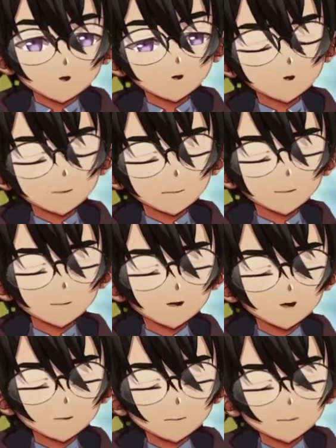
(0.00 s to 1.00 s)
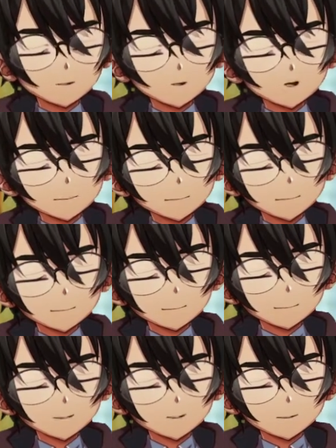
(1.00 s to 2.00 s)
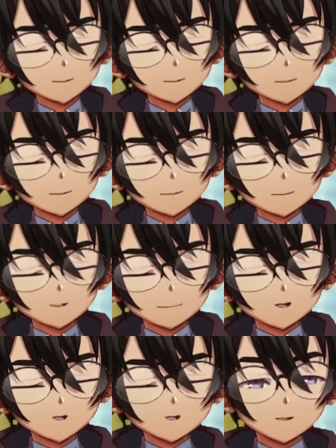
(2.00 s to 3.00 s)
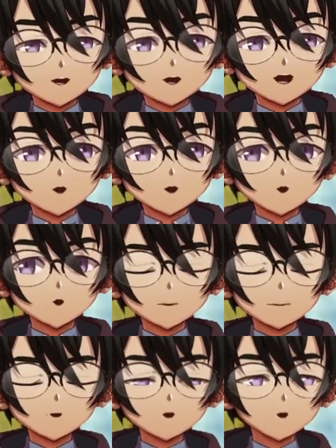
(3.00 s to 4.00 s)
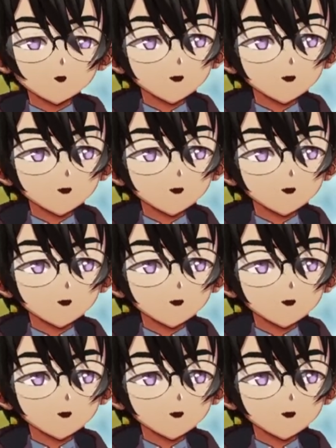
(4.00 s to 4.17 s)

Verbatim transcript: overpowers whatever it is here in the beef. If I could get this no sauce,